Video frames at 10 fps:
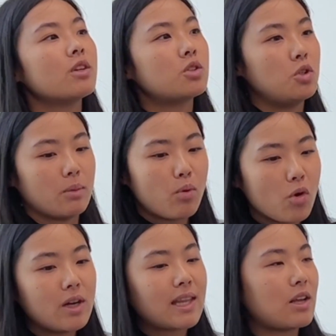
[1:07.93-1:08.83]
to the
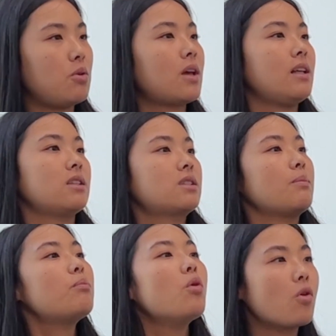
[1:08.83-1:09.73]
point that you can
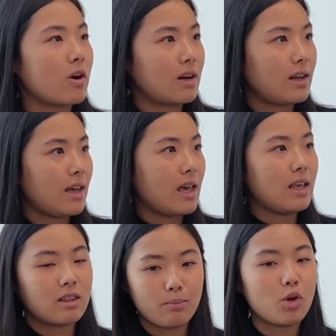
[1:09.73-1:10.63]
support
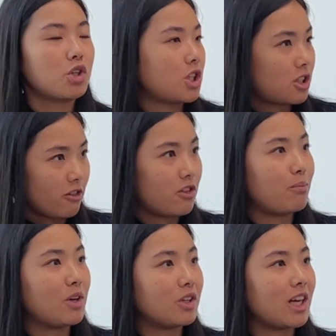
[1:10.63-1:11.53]
mm. the purchase of the building.